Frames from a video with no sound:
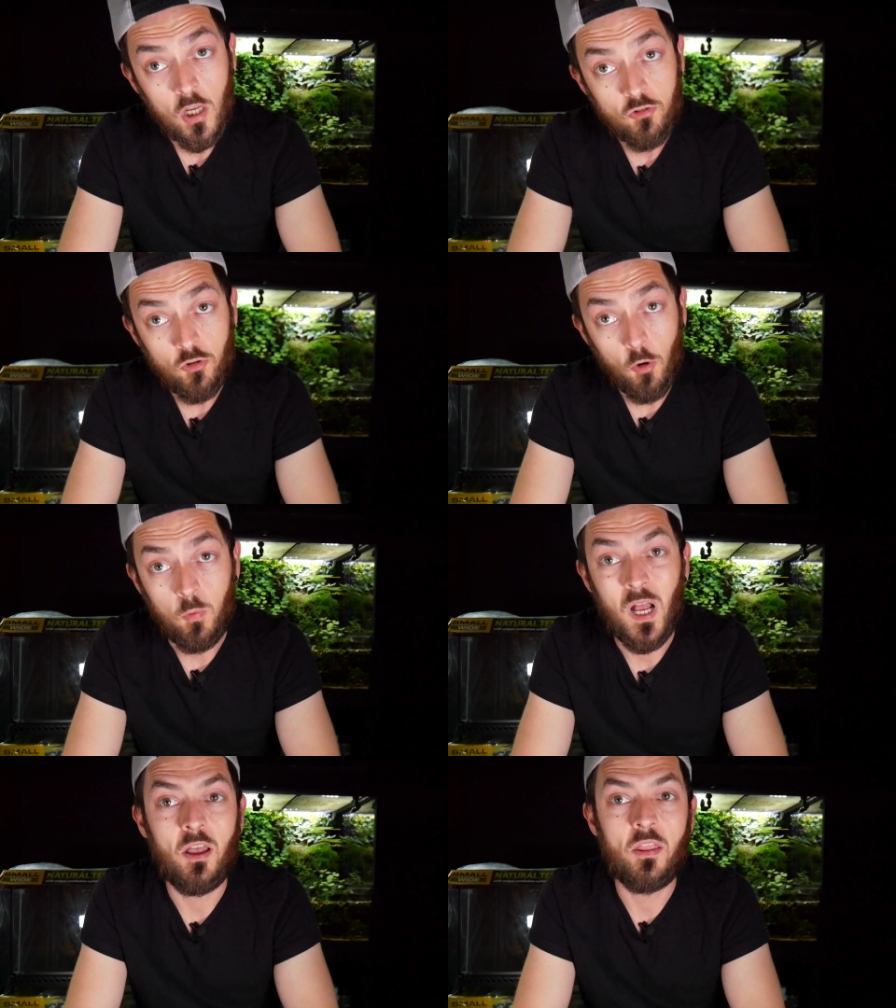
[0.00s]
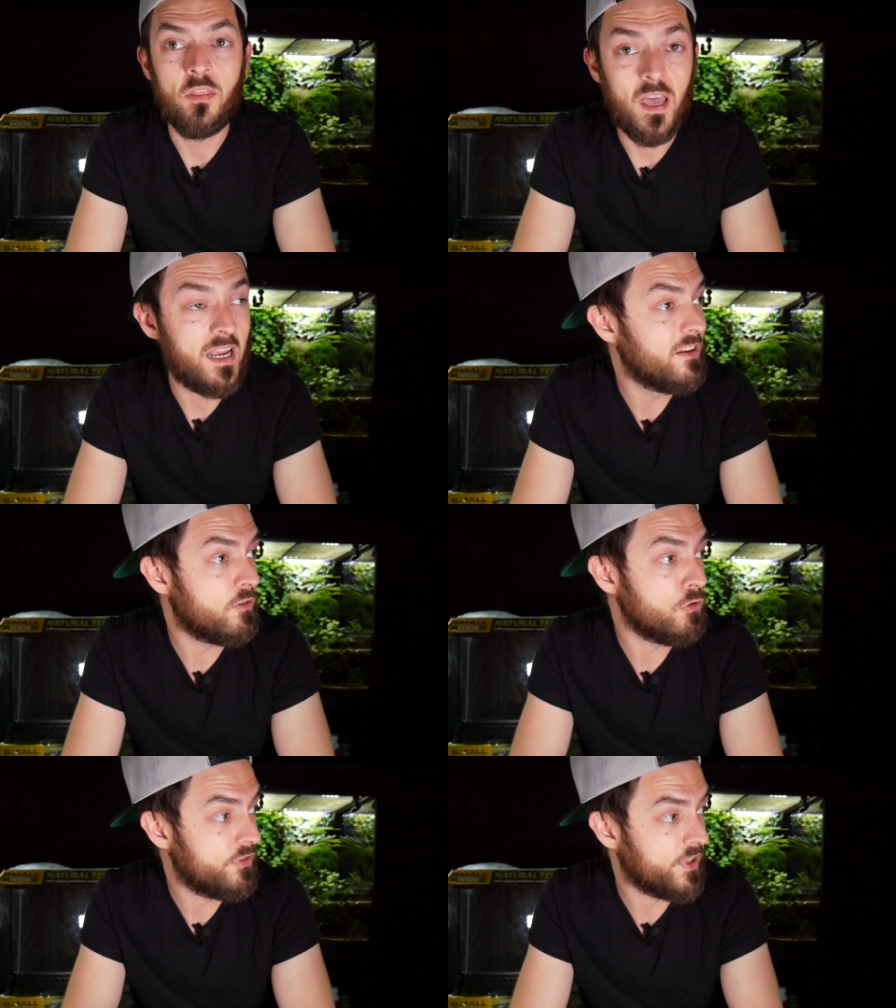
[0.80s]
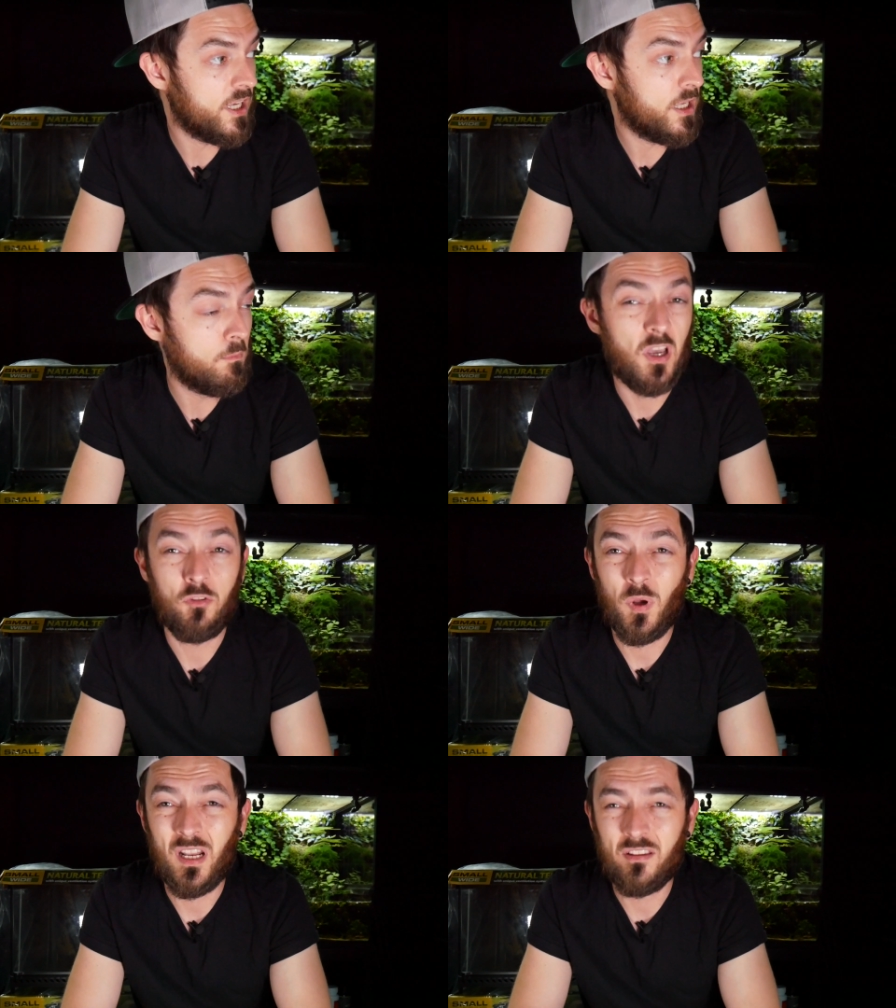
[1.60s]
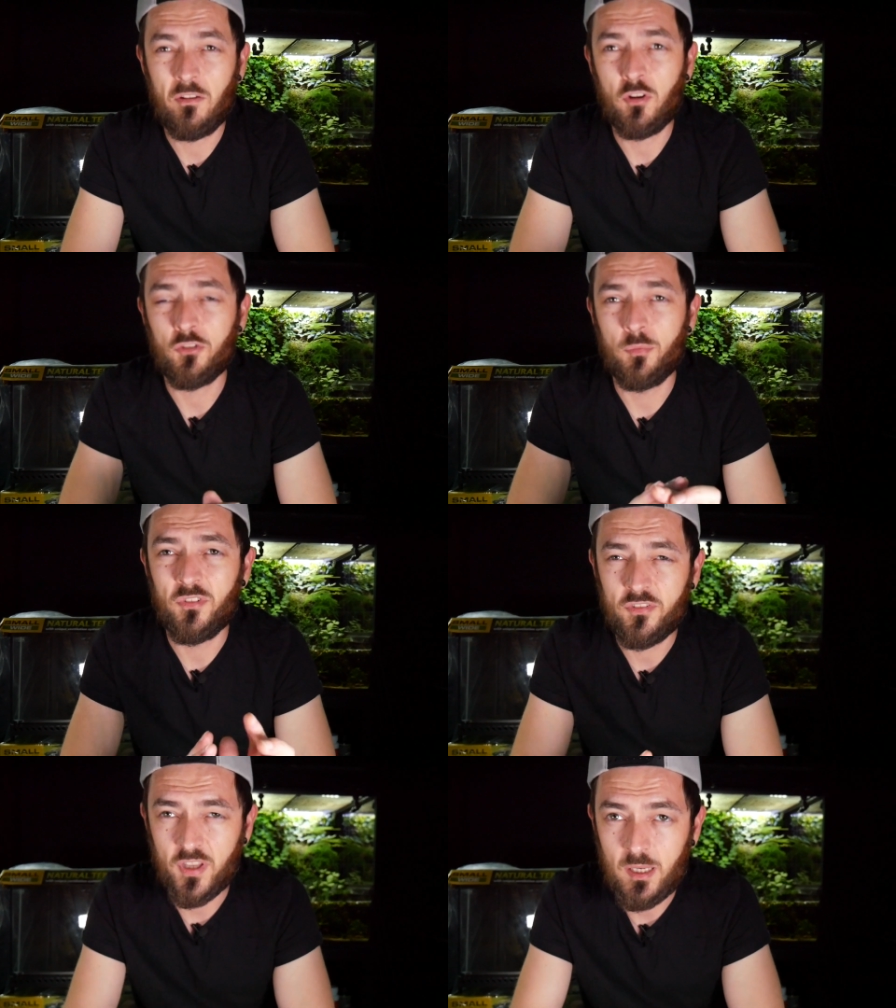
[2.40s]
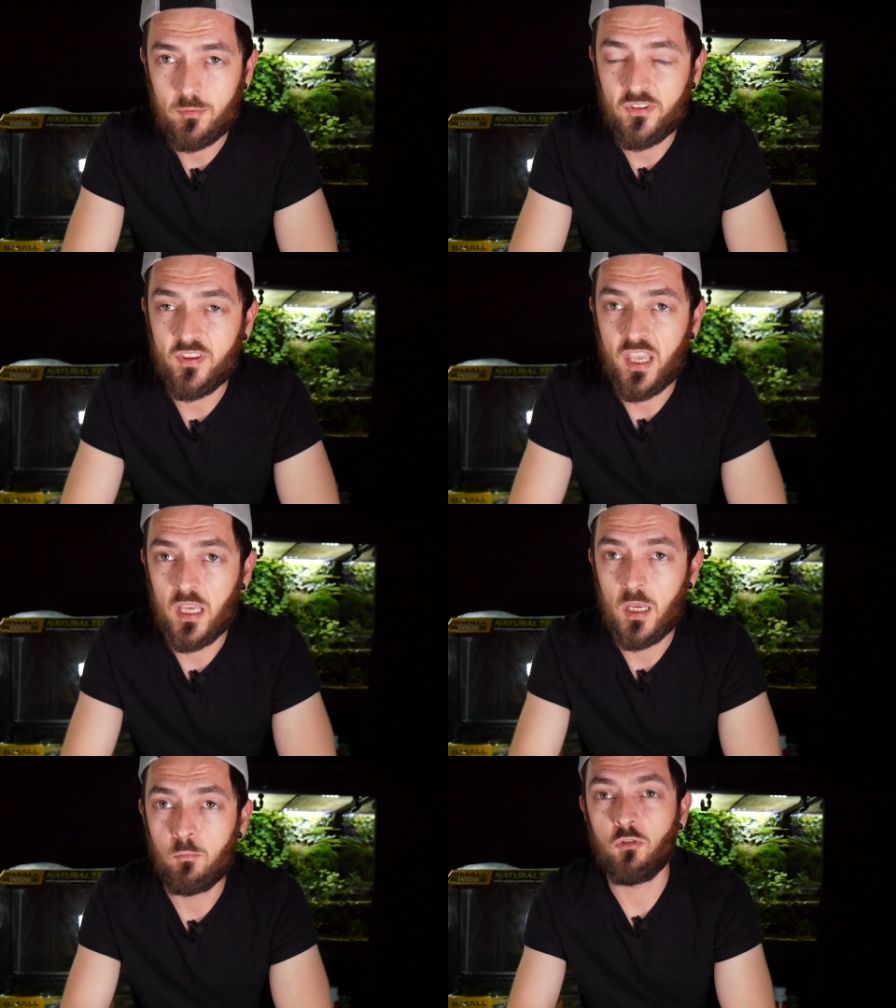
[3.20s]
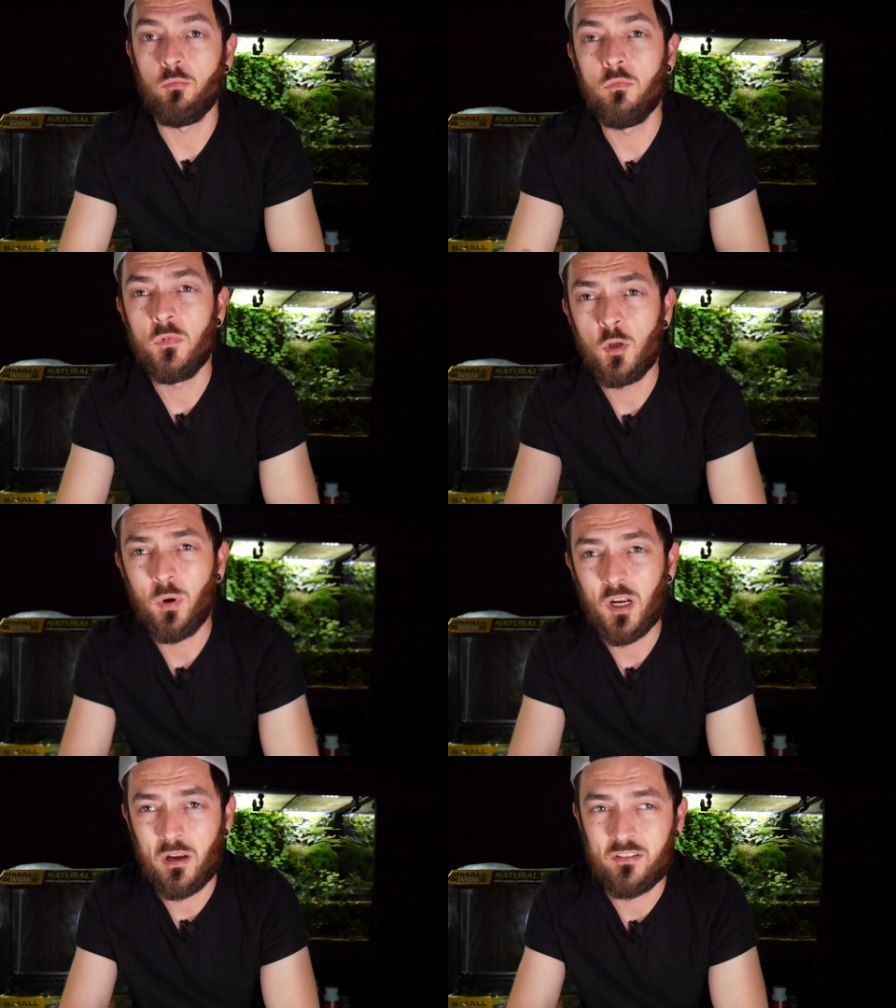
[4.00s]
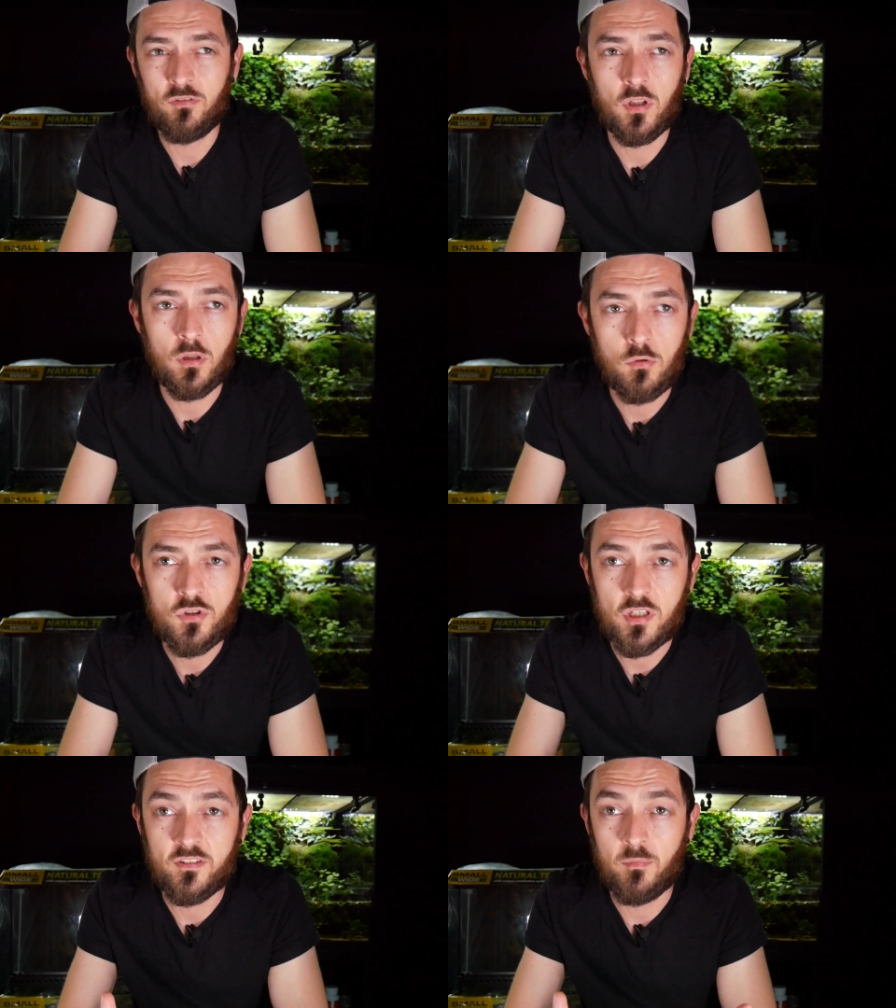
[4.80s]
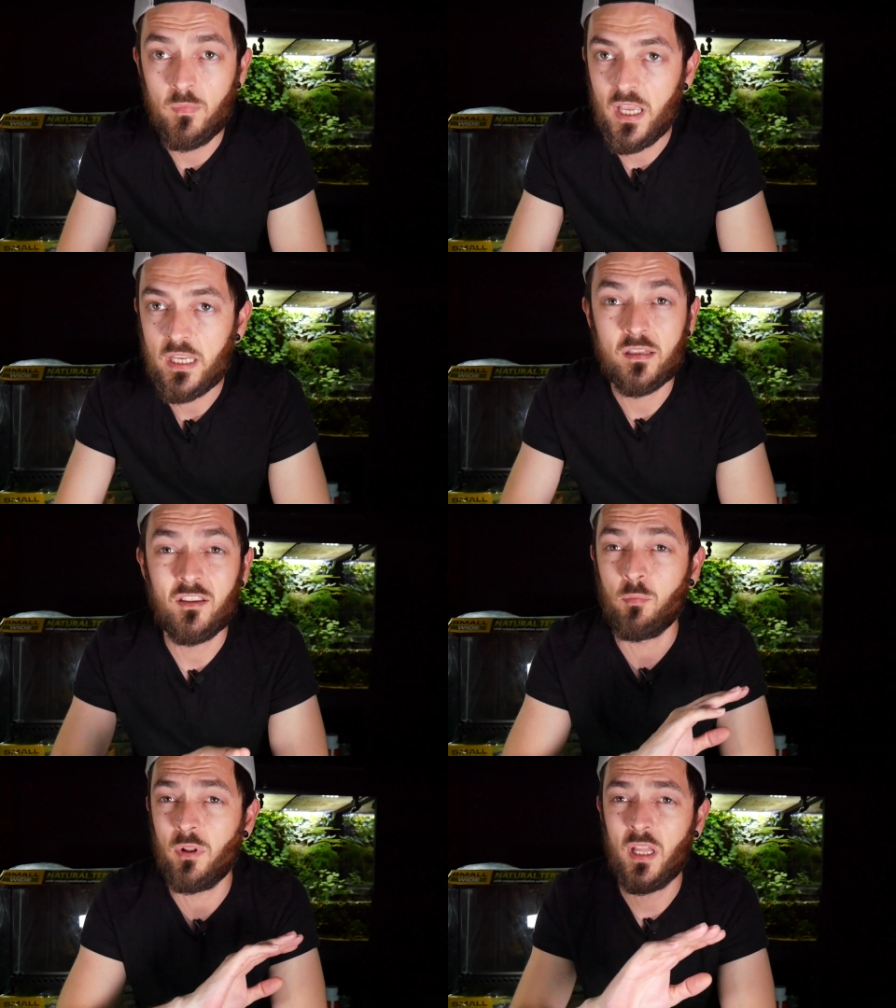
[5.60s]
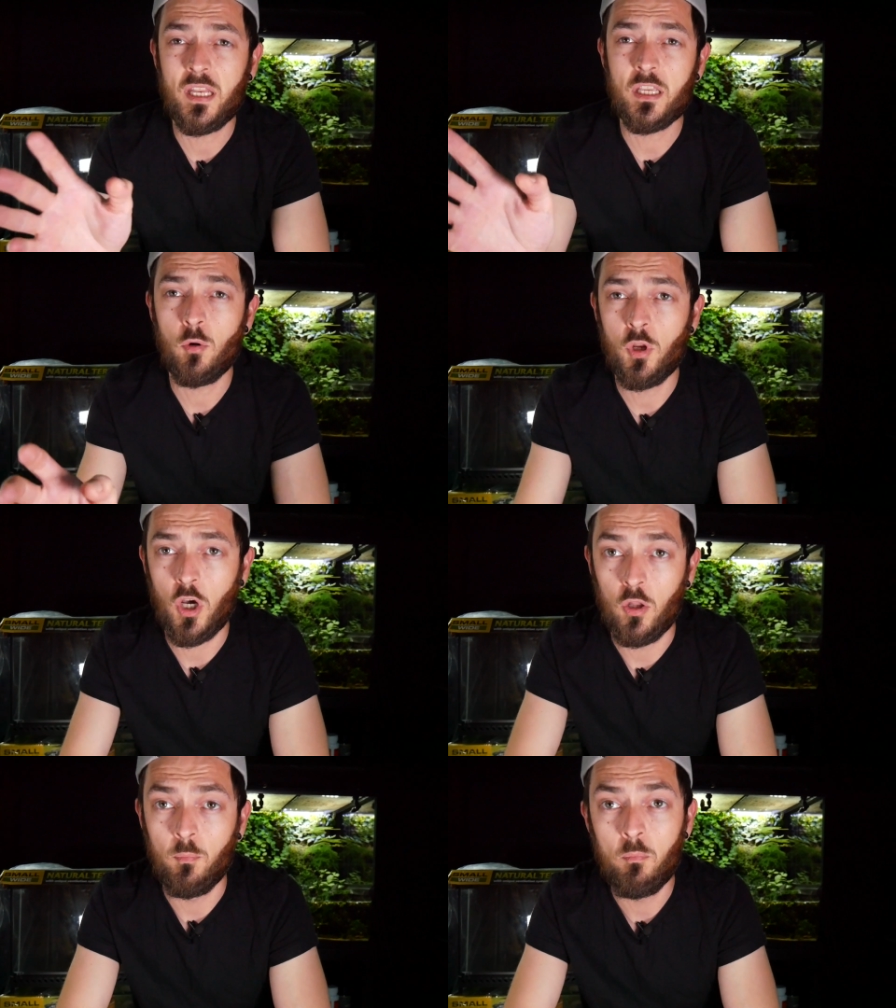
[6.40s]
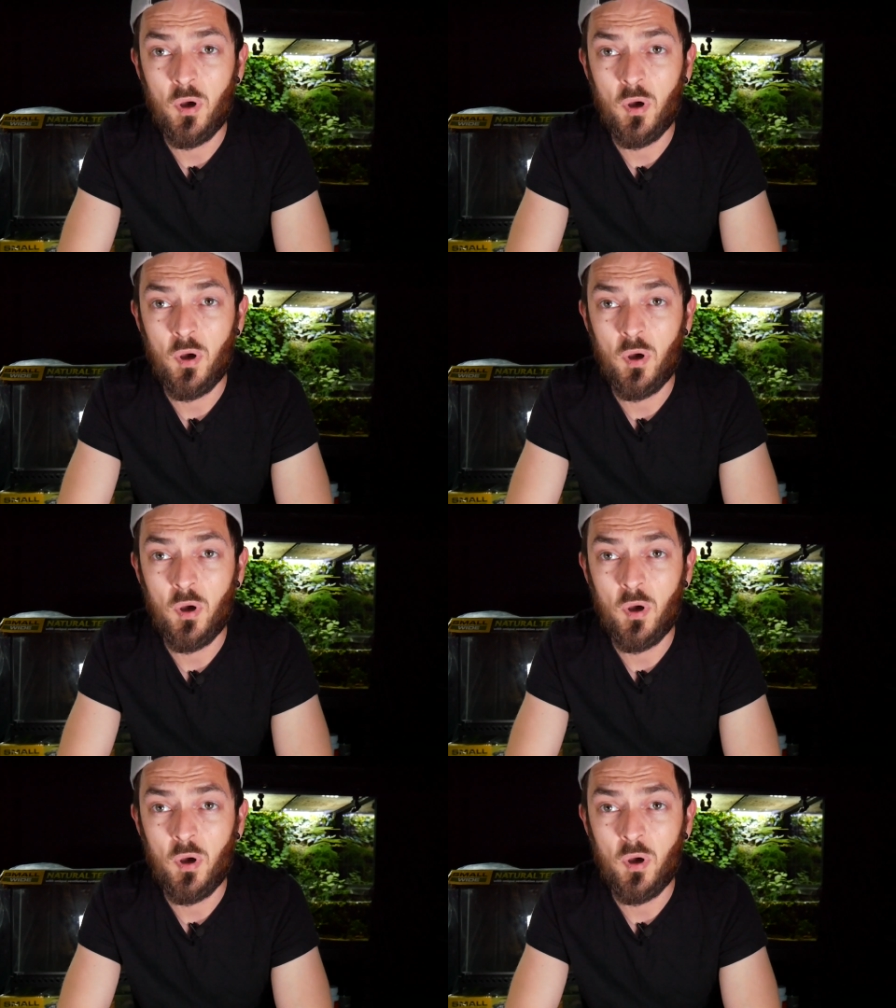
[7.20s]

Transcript: So that is all to come, as well as I've got some scapes to set up, some new bioactive enclosures to make. There's plenty going on.